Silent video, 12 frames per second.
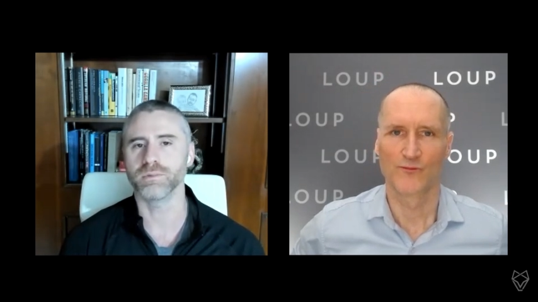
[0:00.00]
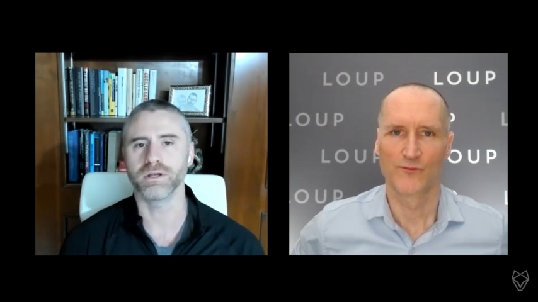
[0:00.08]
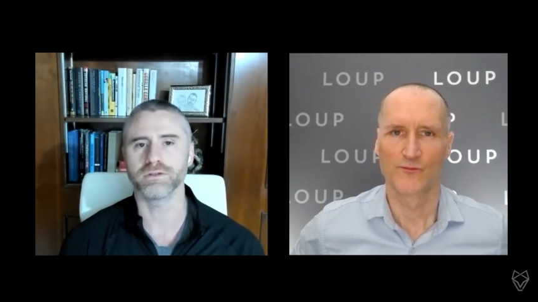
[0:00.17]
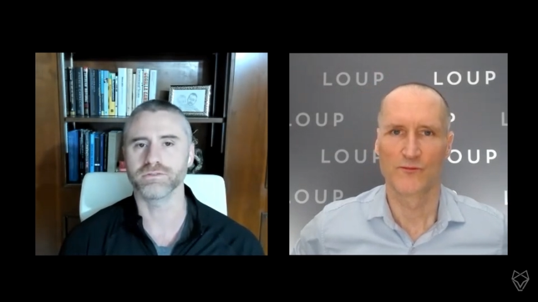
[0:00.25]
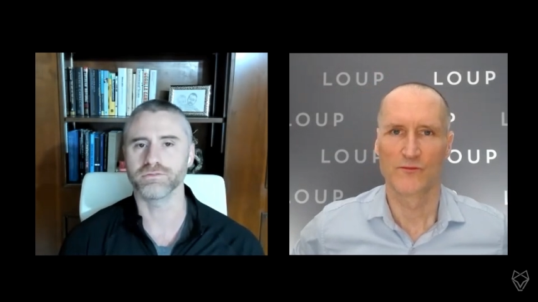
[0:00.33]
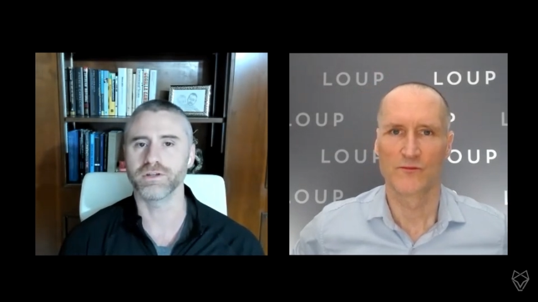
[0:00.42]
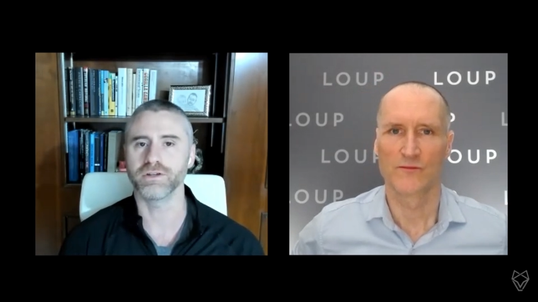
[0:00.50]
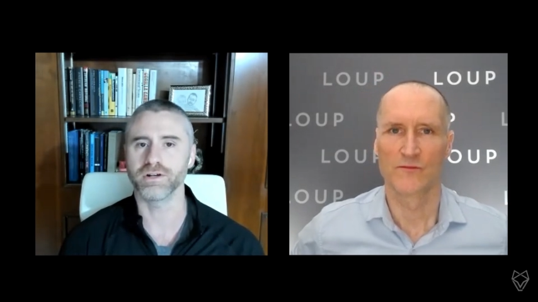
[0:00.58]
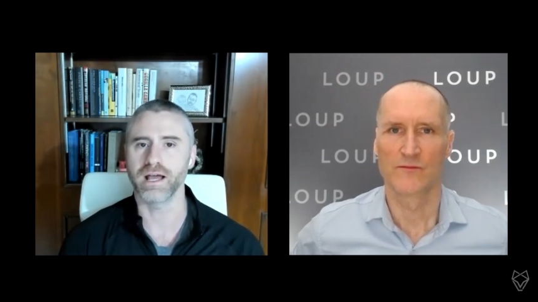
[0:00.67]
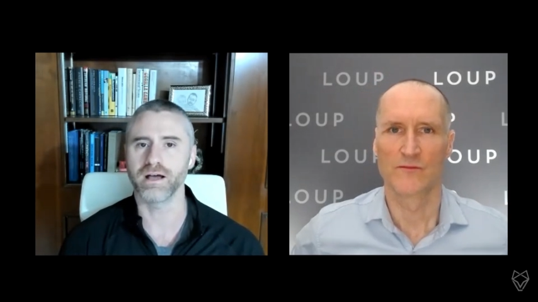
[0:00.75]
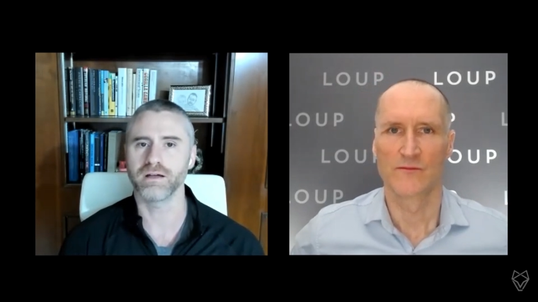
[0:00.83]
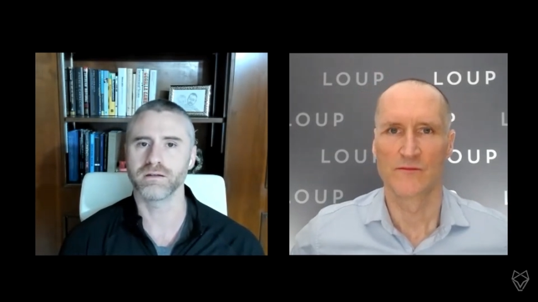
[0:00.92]
Speaker 1: else will figure it
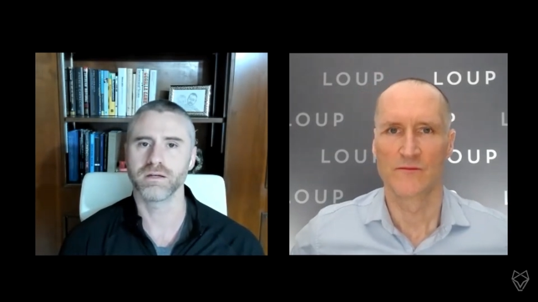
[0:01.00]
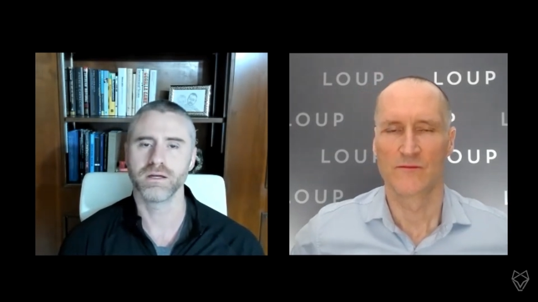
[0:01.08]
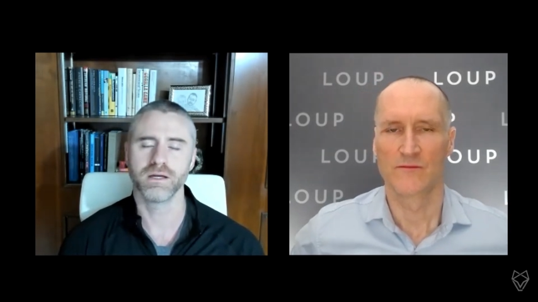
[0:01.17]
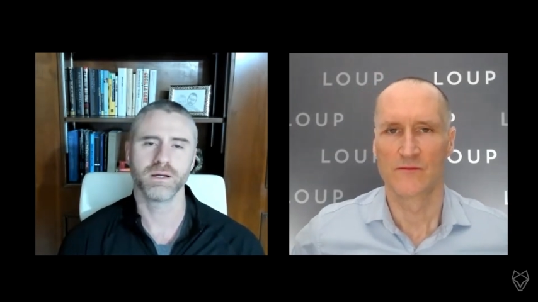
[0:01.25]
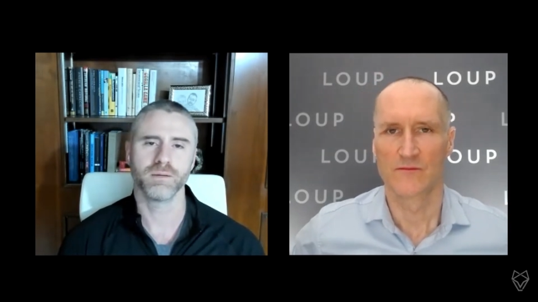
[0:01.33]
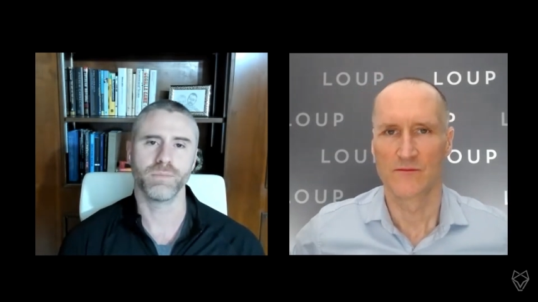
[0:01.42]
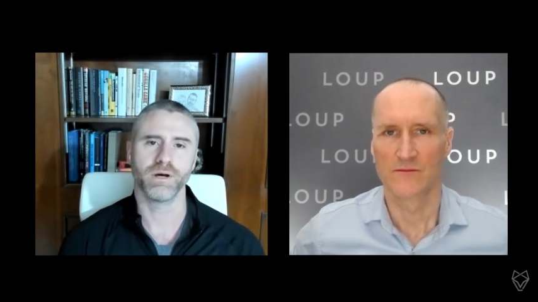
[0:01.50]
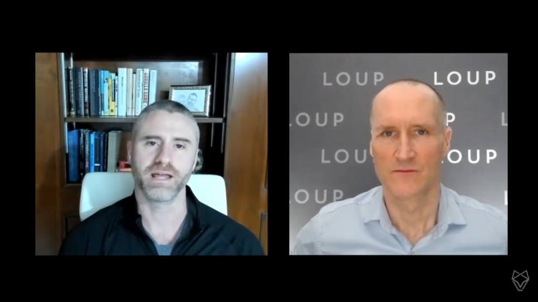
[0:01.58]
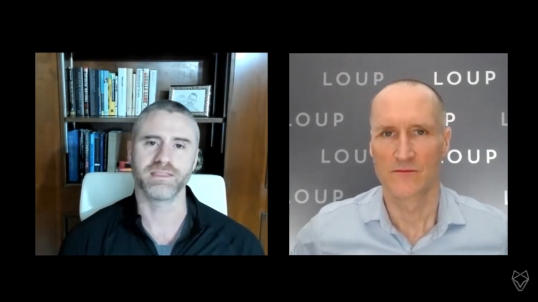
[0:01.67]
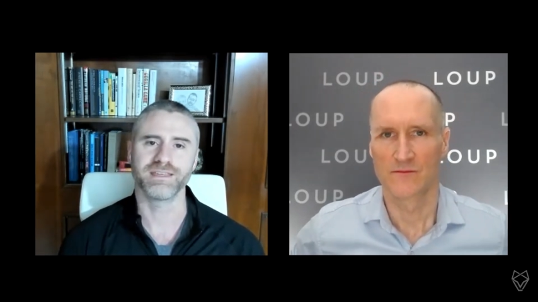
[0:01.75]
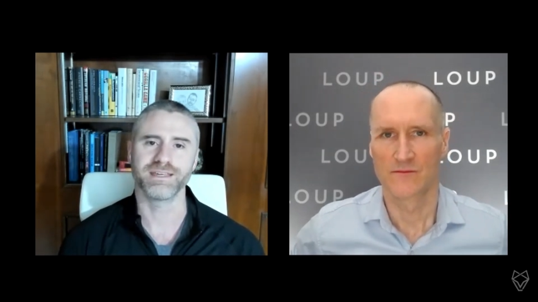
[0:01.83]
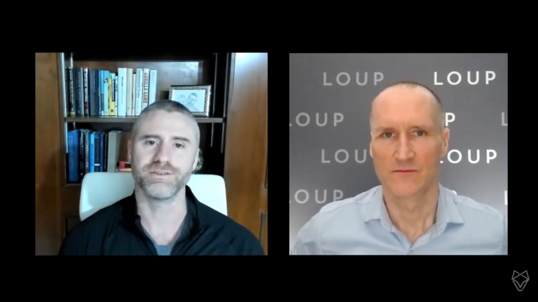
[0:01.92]
out. But I
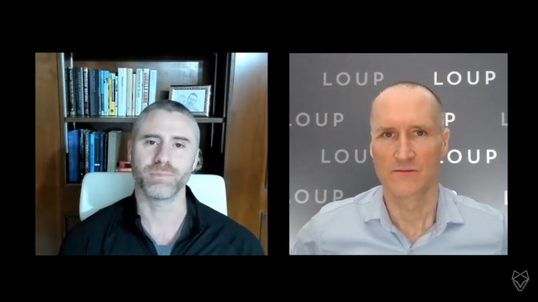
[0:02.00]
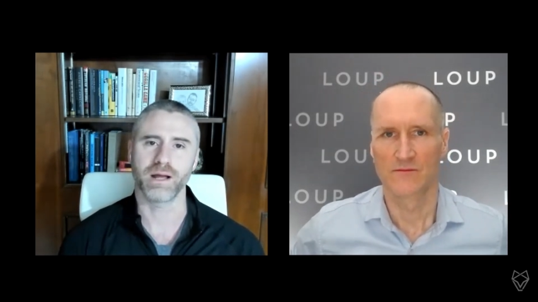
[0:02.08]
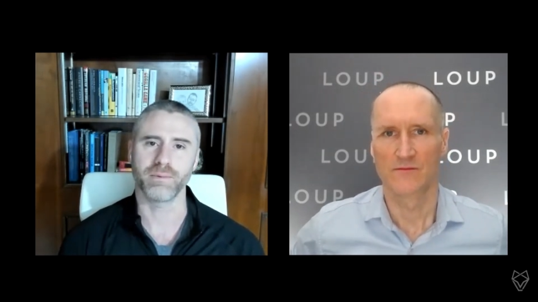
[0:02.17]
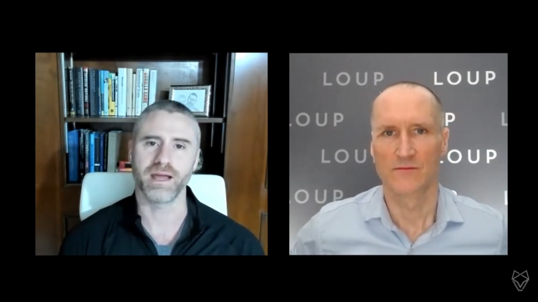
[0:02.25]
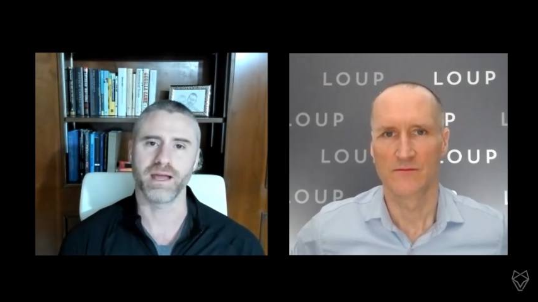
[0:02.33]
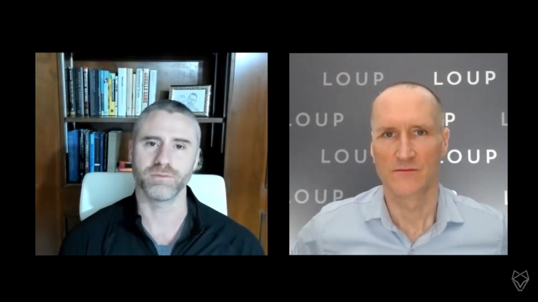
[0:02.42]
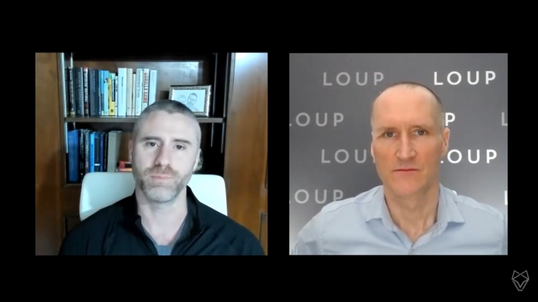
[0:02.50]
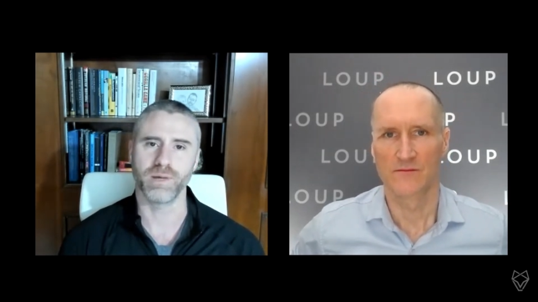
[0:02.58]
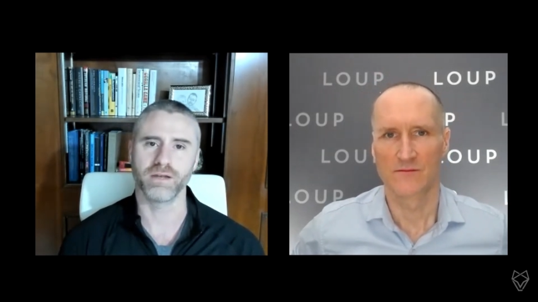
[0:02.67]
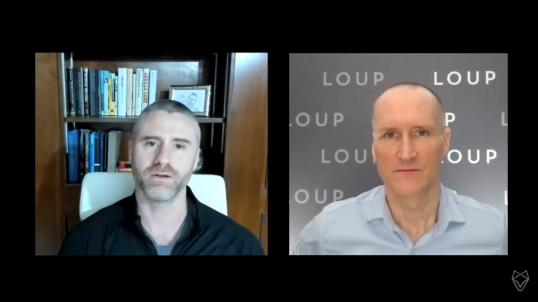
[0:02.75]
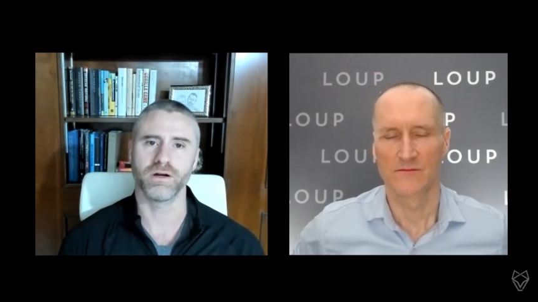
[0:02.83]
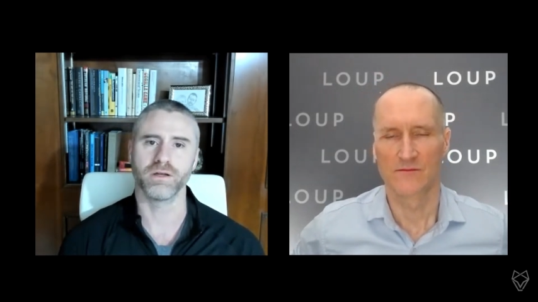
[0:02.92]
think you'd probably have to bet
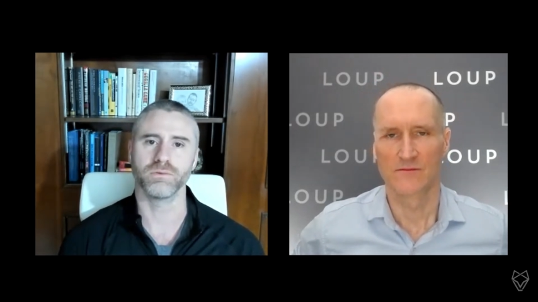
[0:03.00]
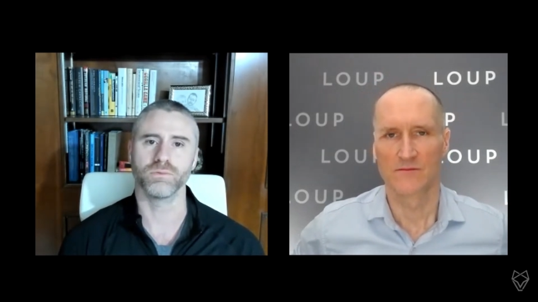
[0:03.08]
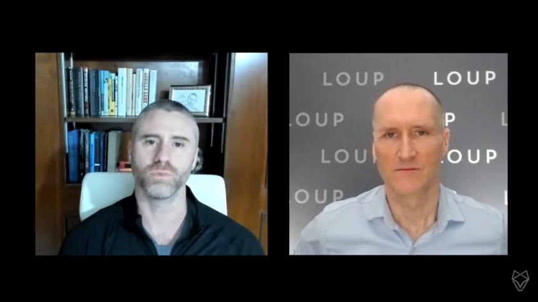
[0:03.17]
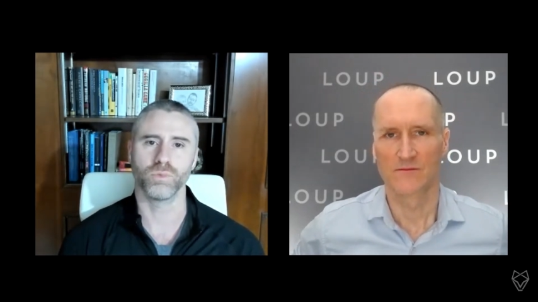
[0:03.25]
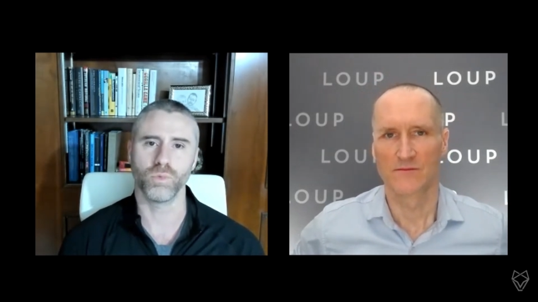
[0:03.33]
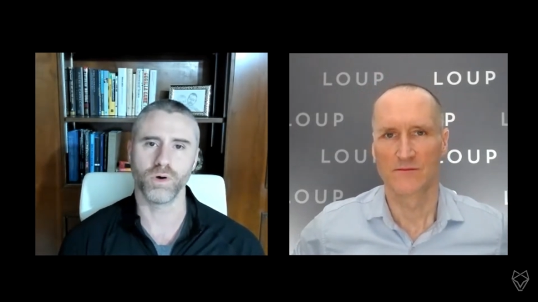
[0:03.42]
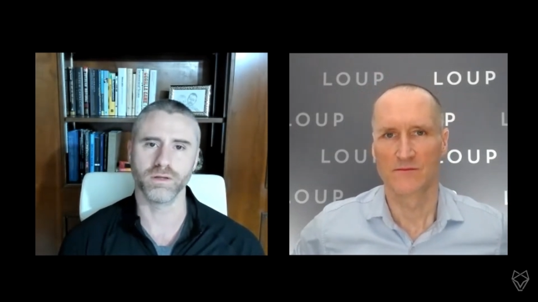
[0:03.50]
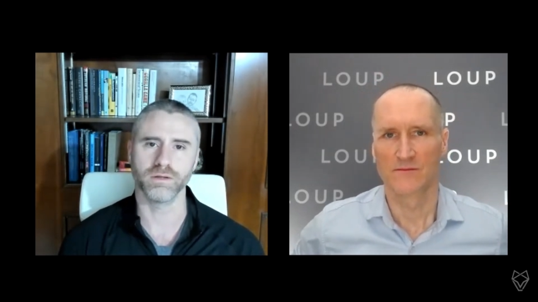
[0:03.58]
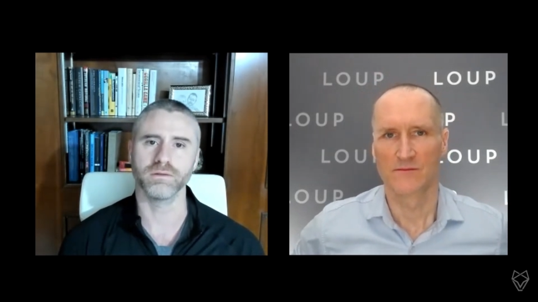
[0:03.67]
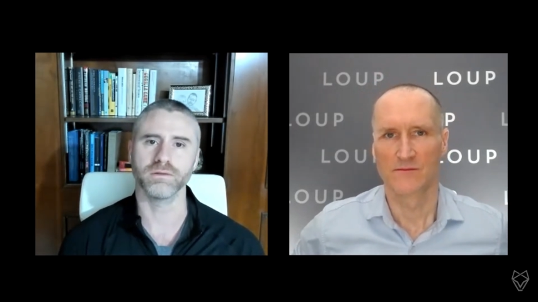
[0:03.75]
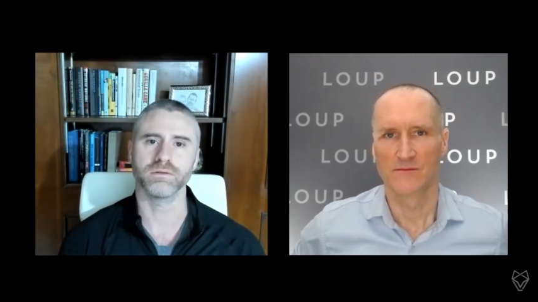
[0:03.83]
on one